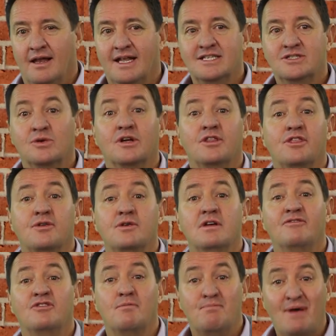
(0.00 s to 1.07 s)
let's look at three
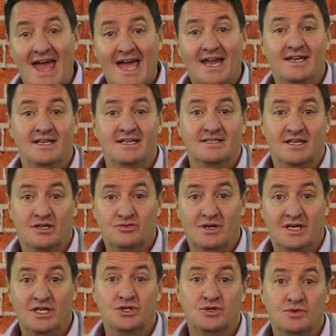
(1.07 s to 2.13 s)
of the baddies that
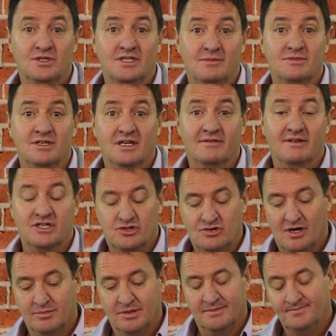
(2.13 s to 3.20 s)
really do seem to give us
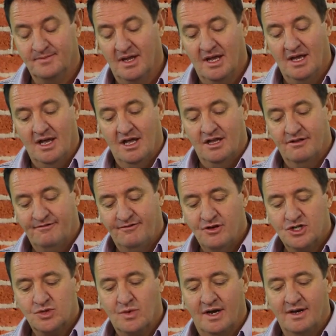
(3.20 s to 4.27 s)
trouble. The
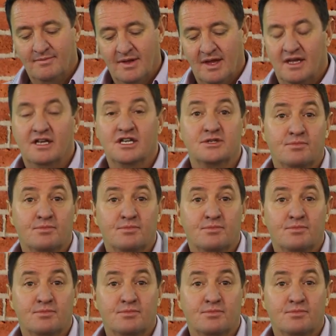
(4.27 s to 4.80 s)
first one is